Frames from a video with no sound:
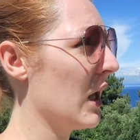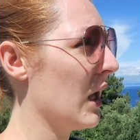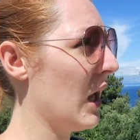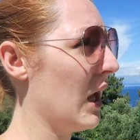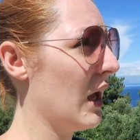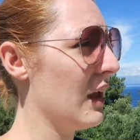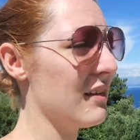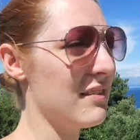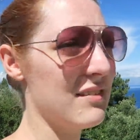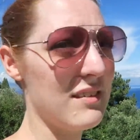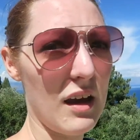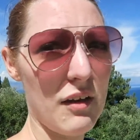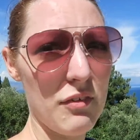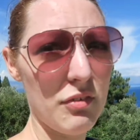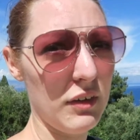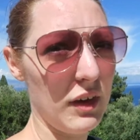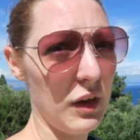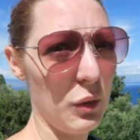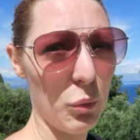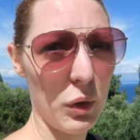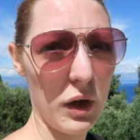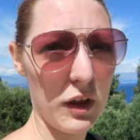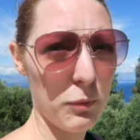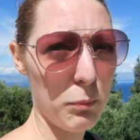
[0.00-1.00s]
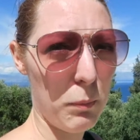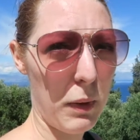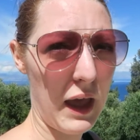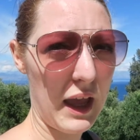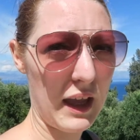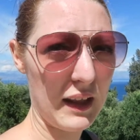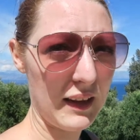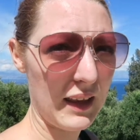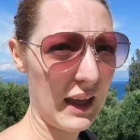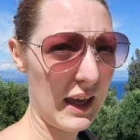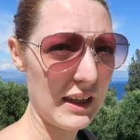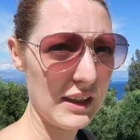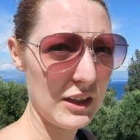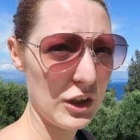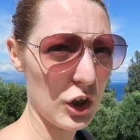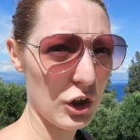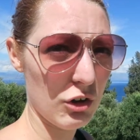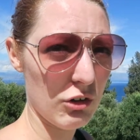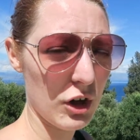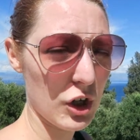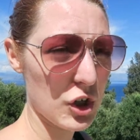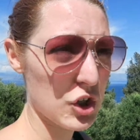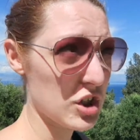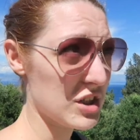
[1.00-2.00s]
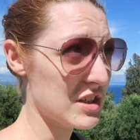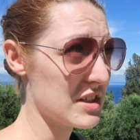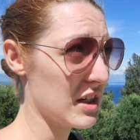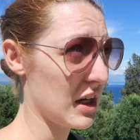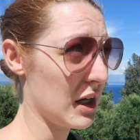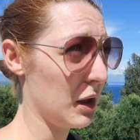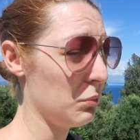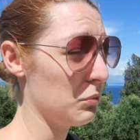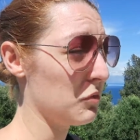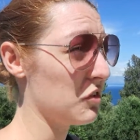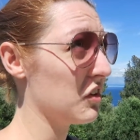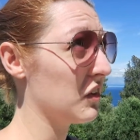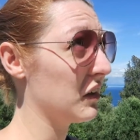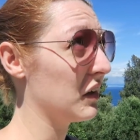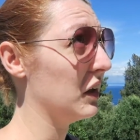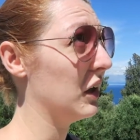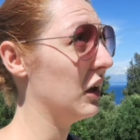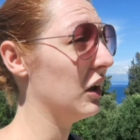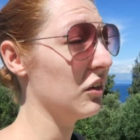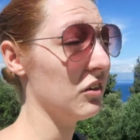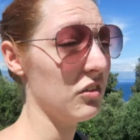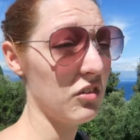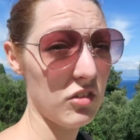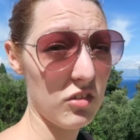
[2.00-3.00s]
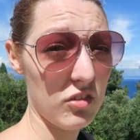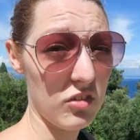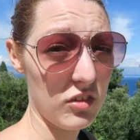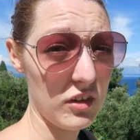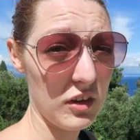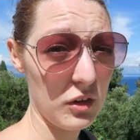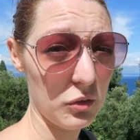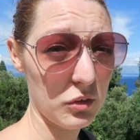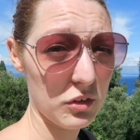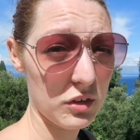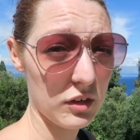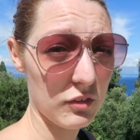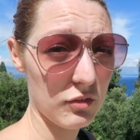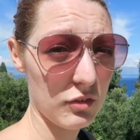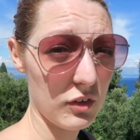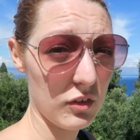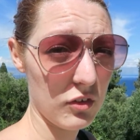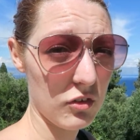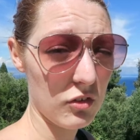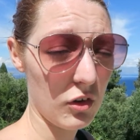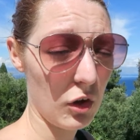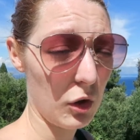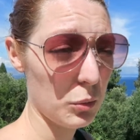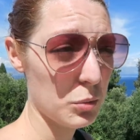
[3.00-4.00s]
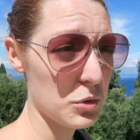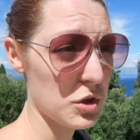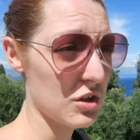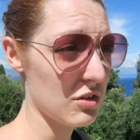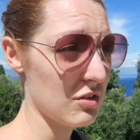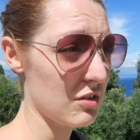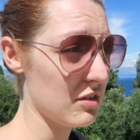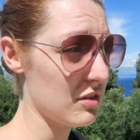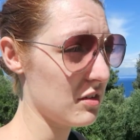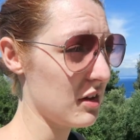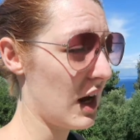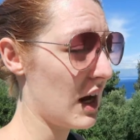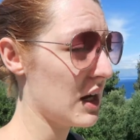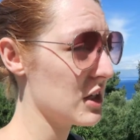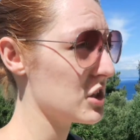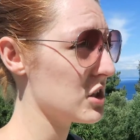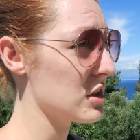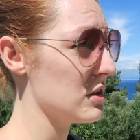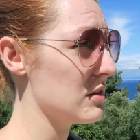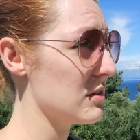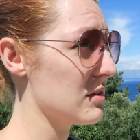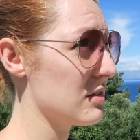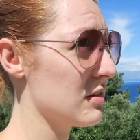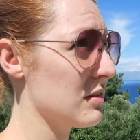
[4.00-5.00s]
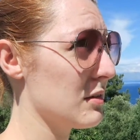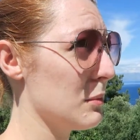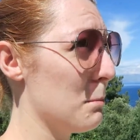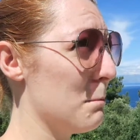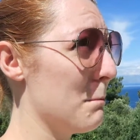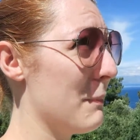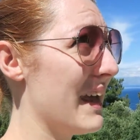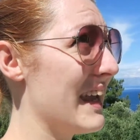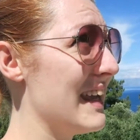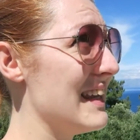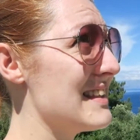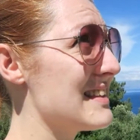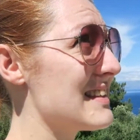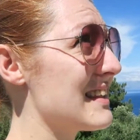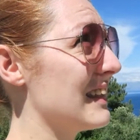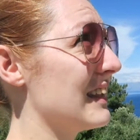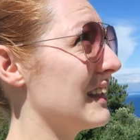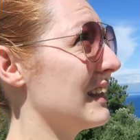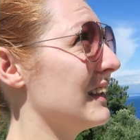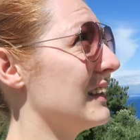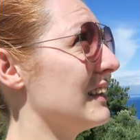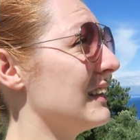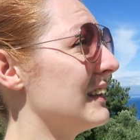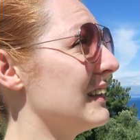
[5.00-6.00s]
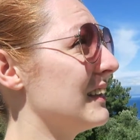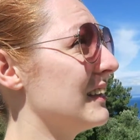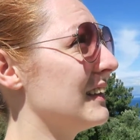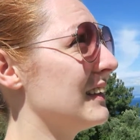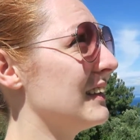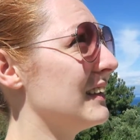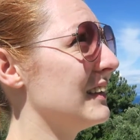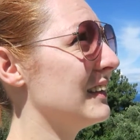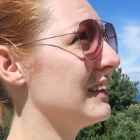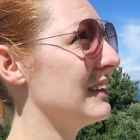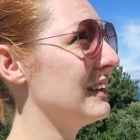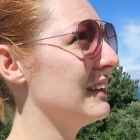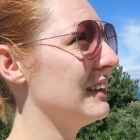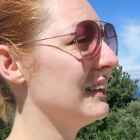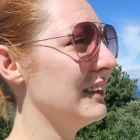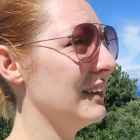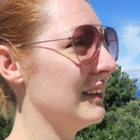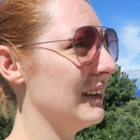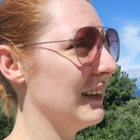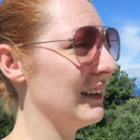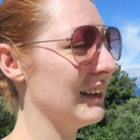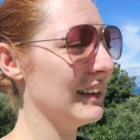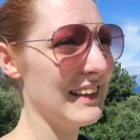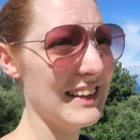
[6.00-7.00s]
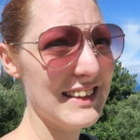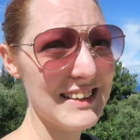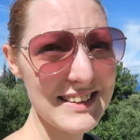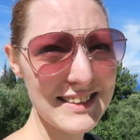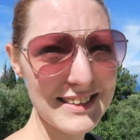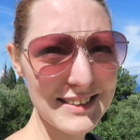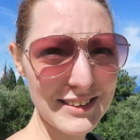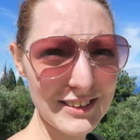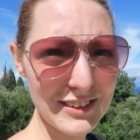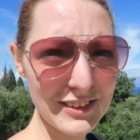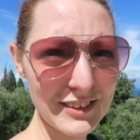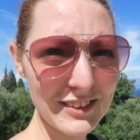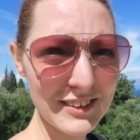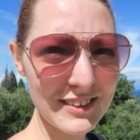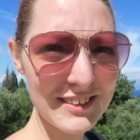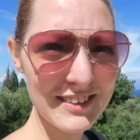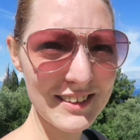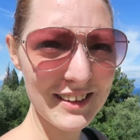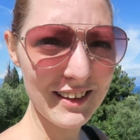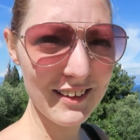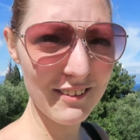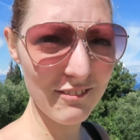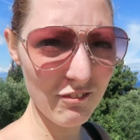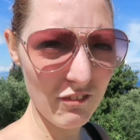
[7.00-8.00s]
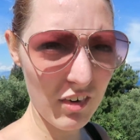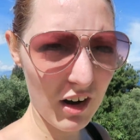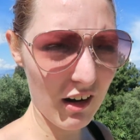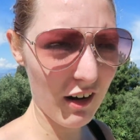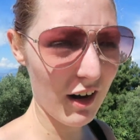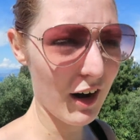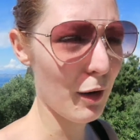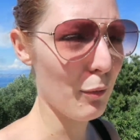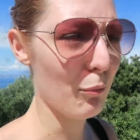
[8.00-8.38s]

it's definitely worth paying the €8 just to come to the gardens and see all the different sculptures and statues. It's amazing. And this dude, very